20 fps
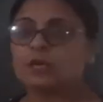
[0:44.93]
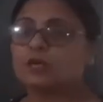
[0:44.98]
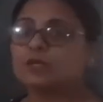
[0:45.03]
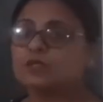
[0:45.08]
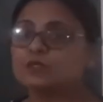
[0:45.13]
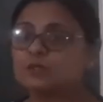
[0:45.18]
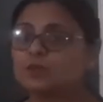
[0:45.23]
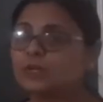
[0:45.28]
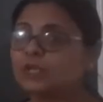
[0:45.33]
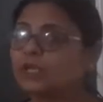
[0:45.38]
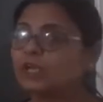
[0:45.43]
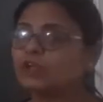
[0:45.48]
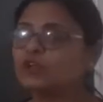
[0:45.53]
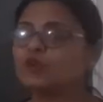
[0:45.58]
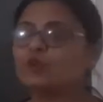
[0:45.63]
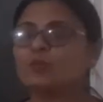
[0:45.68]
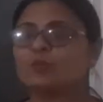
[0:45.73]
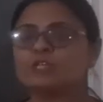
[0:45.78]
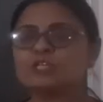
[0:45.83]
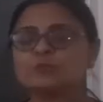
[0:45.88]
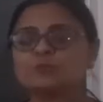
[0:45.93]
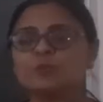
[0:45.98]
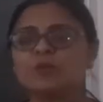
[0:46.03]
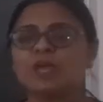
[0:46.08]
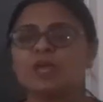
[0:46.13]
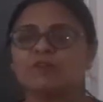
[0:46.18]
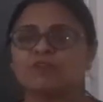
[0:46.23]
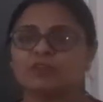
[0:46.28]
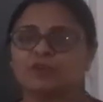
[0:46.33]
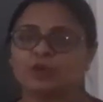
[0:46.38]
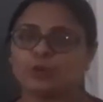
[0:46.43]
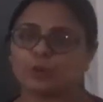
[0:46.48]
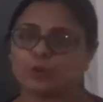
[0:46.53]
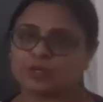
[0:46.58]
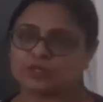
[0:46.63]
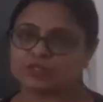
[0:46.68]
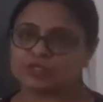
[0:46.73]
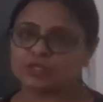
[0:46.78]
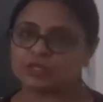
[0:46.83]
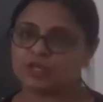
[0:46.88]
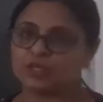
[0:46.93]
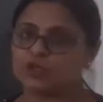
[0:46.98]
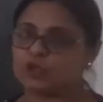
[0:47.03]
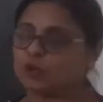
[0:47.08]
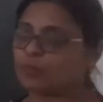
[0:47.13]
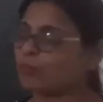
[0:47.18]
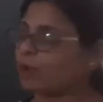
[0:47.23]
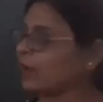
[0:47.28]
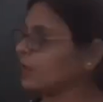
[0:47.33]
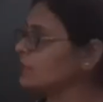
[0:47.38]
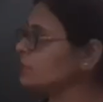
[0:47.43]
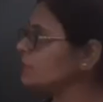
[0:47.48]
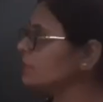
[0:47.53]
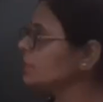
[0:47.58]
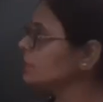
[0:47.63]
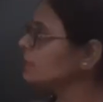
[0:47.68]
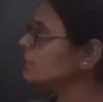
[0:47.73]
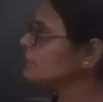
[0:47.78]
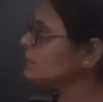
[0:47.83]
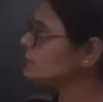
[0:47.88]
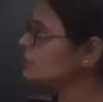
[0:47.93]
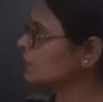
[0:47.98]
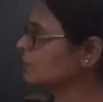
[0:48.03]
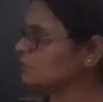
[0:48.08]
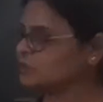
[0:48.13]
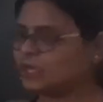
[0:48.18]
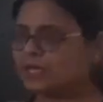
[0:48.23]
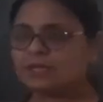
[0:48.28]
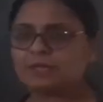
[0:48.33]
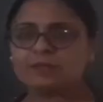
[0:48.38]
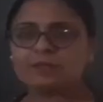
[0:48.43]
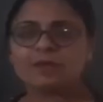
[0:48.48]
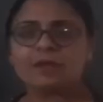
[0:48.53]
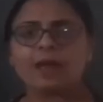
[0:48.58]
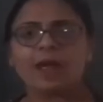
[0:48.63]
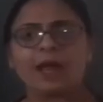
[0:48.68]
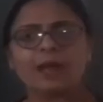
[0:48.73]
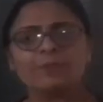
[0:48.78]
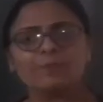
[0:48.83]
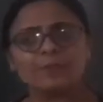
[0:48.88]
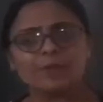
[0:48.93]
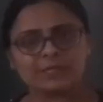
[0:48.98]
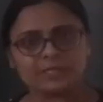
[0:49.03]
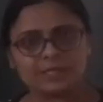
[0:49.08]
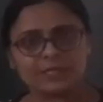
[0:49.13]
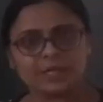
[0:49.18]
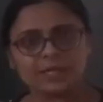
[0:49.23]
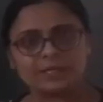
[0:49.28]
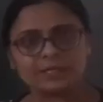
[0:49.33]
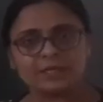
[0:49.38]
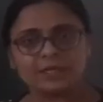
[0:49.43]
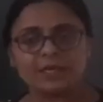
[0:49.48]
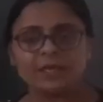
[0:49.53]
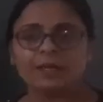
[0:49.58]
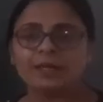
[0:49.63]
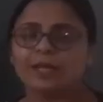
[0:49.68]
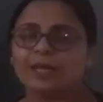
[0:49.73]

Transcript: So here you must be having a question in your mind, subject and predicate.